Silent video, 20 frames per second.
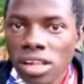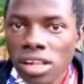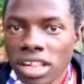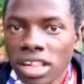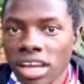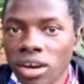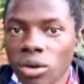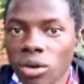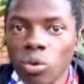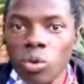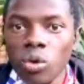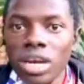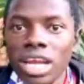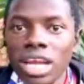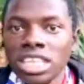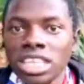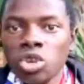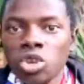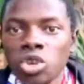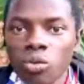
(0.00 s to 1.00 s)
the
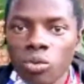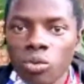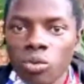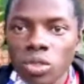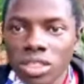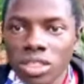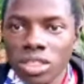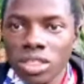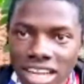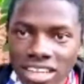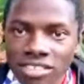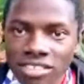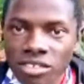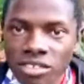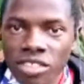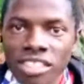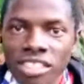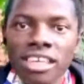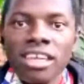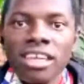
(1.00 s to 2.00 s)
goodest of that
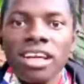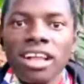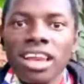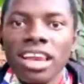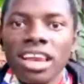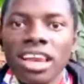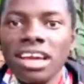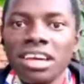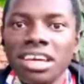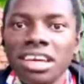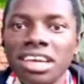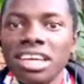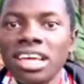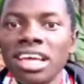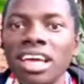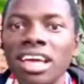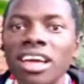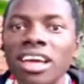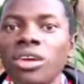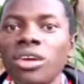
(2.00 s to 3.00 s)
thing. Like,
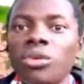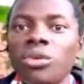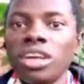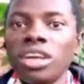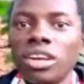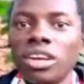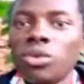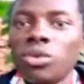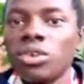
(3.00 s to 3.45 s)
you need to